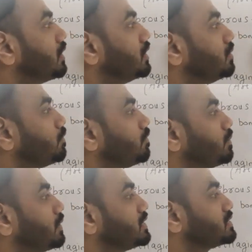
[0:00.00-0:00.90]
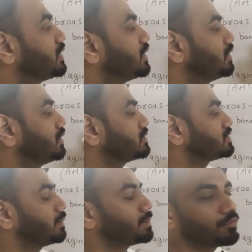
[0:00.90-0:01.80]
Unmovable is done,
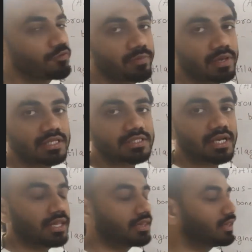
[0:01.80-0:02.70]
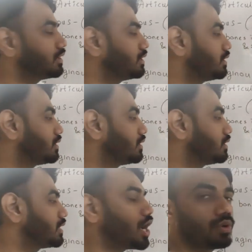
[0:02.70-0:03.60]
semi-movable is done.
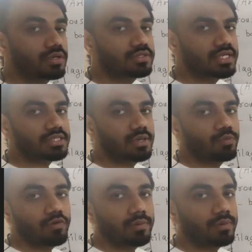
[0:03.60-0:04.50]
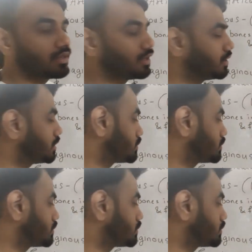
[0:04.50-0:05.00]
Now, just movable.